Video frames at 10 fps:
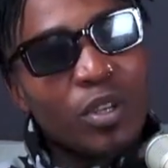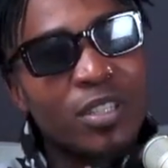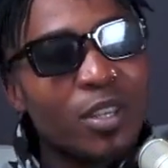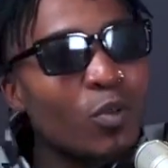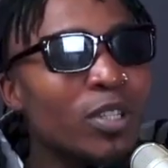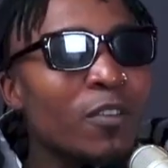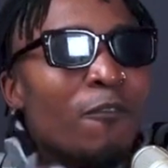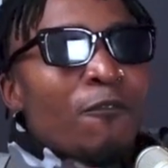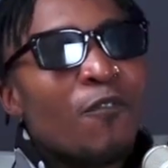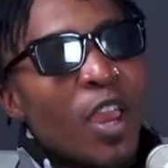
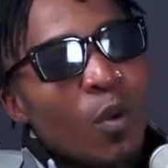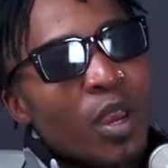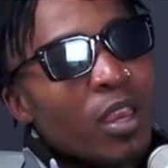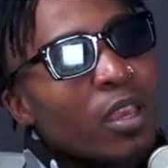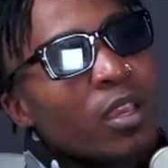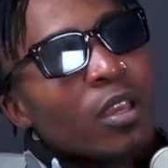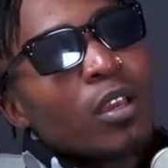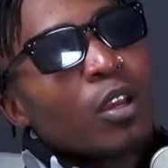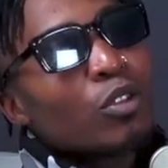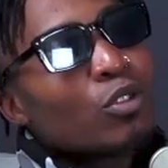was a very
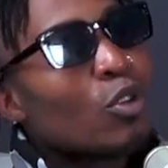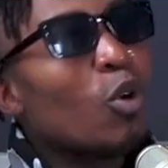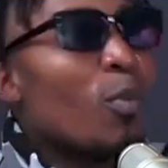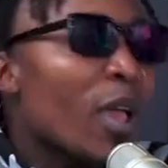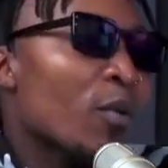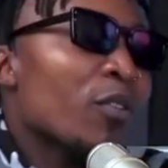dope